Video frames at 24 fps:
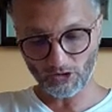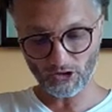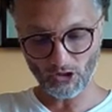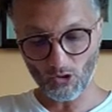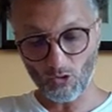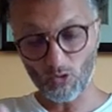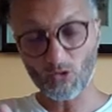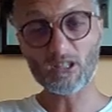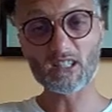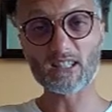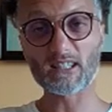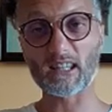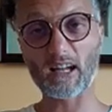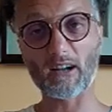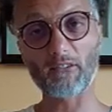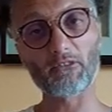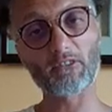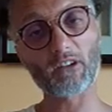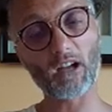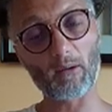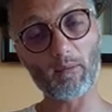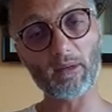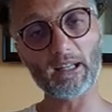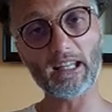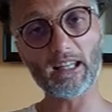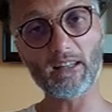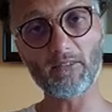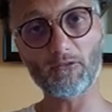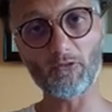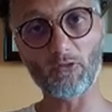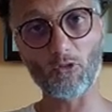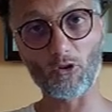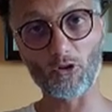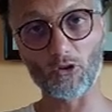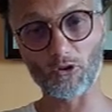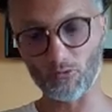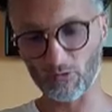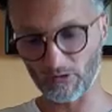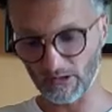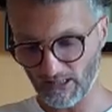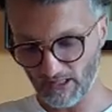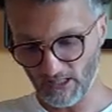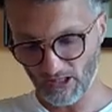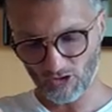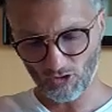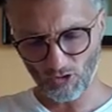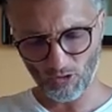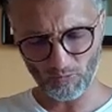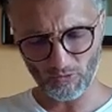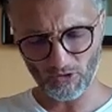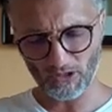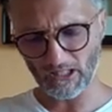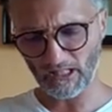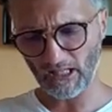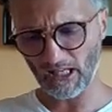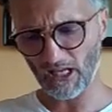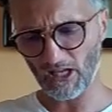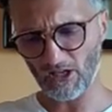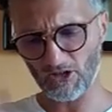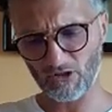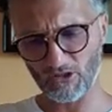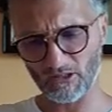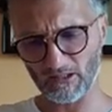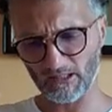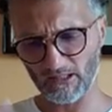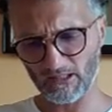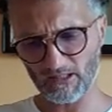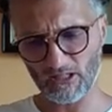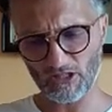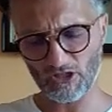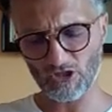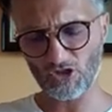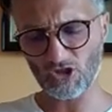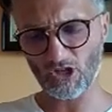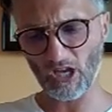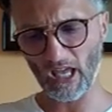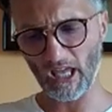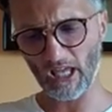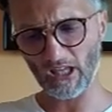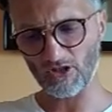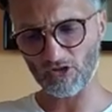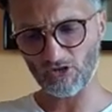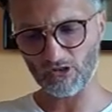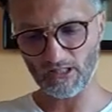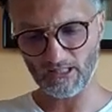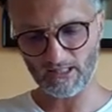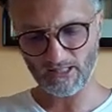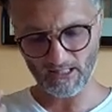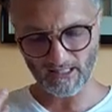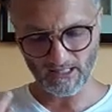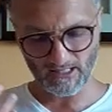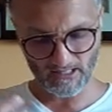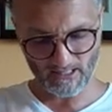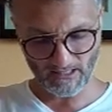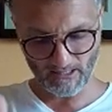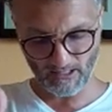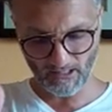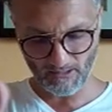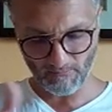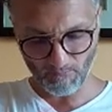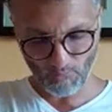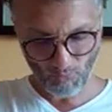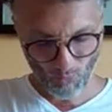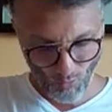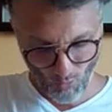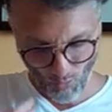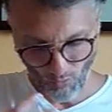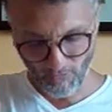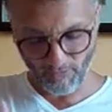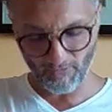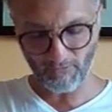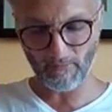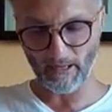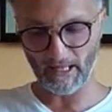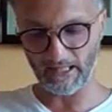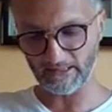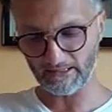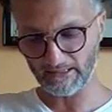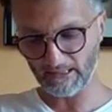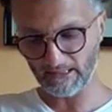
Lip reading: the good stuff coming in for you. This is communication. This is change. This is movement.